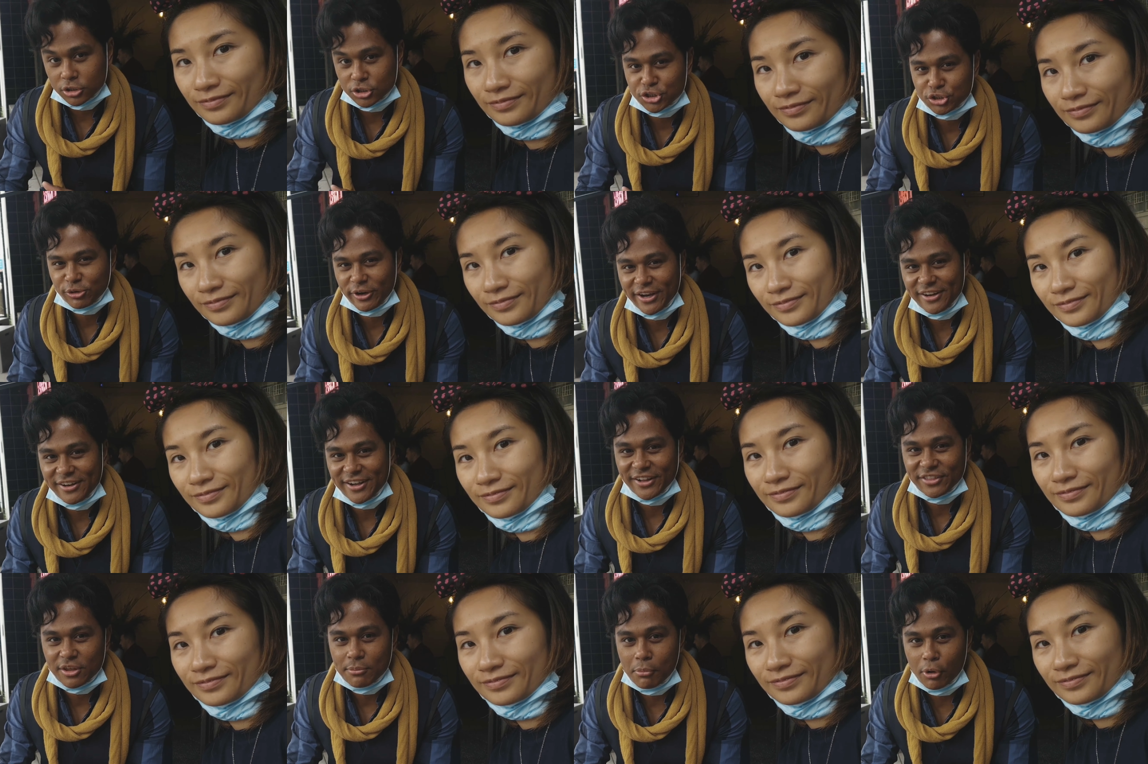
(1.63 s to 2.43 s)
Speaker 1: trend at the
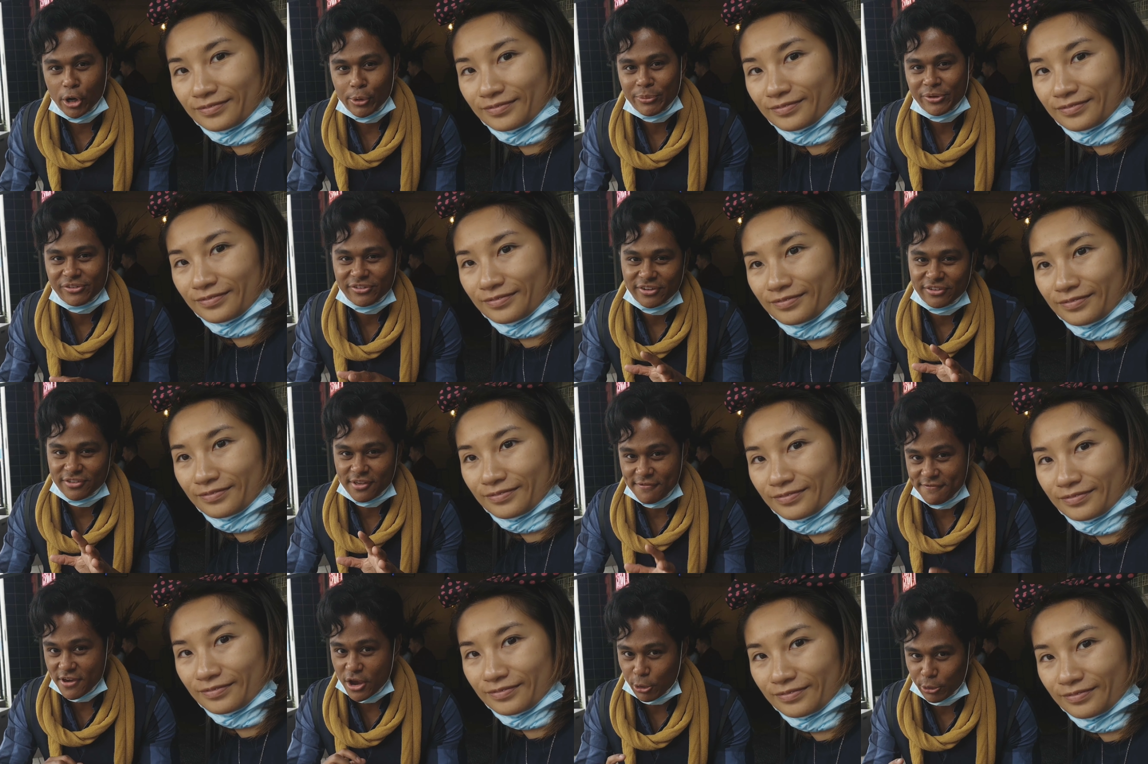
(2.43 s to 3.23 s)
moment is the
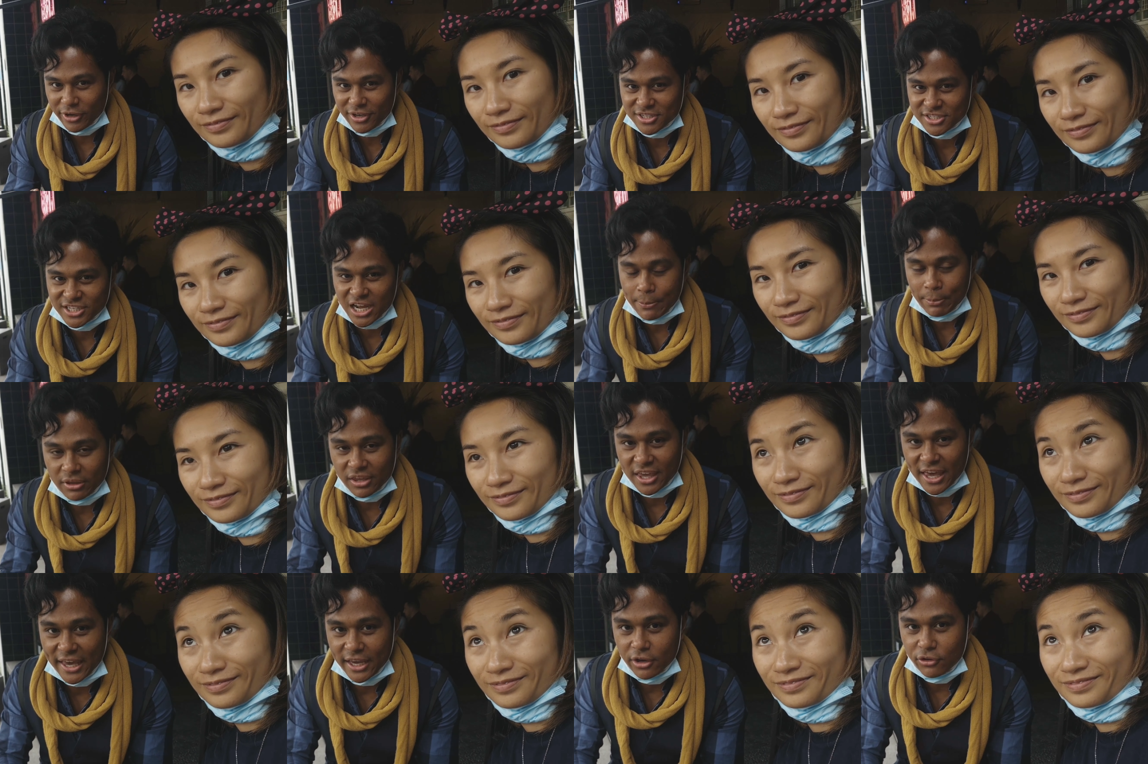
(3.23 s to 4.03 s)
various type of
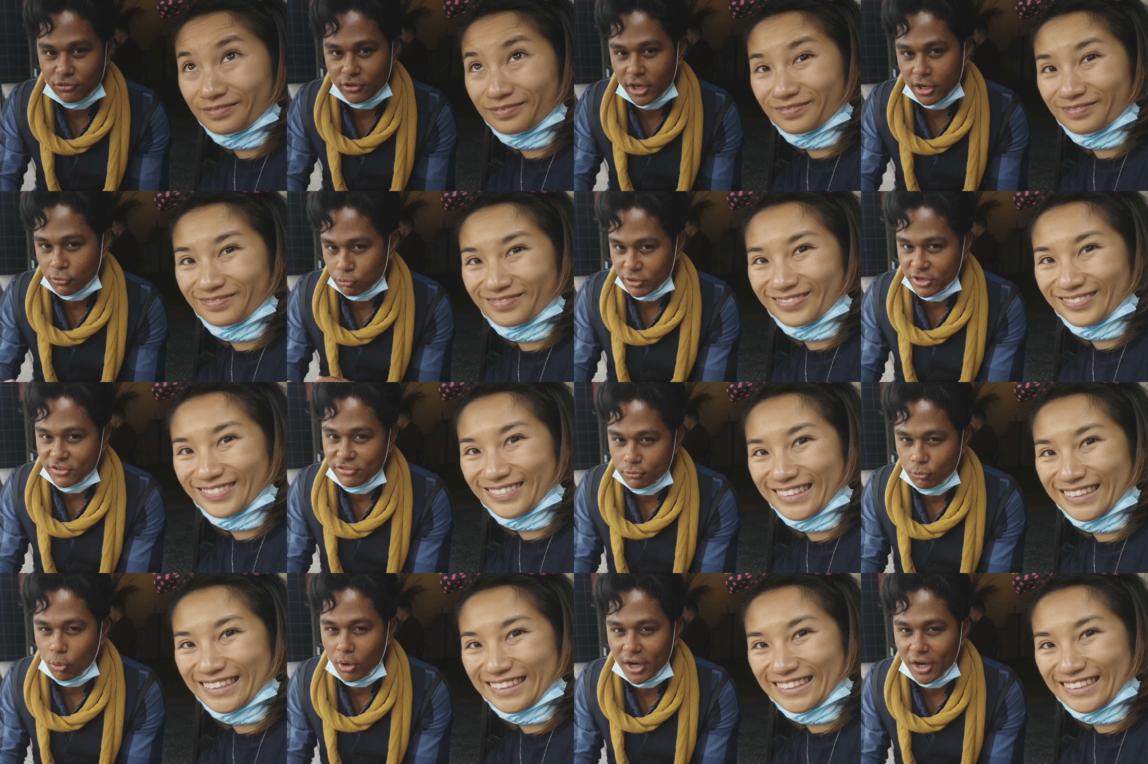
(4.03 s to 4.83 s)
cakes, and a recent
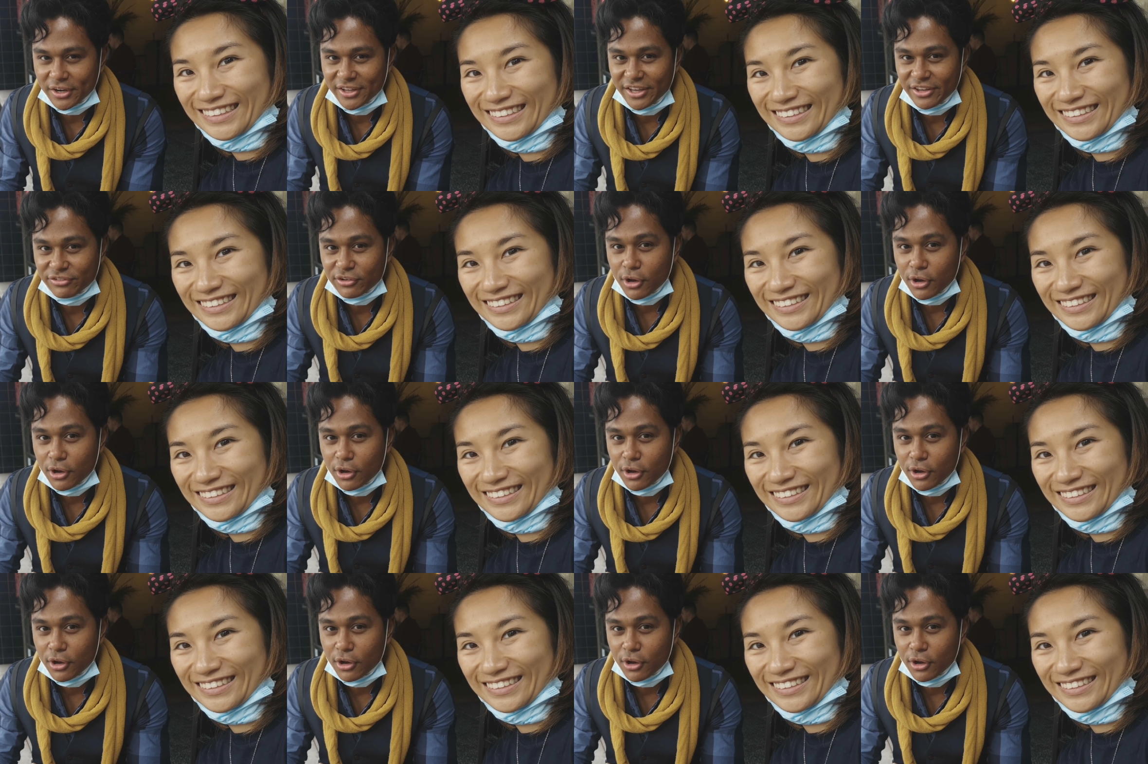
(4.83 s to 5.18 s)
one is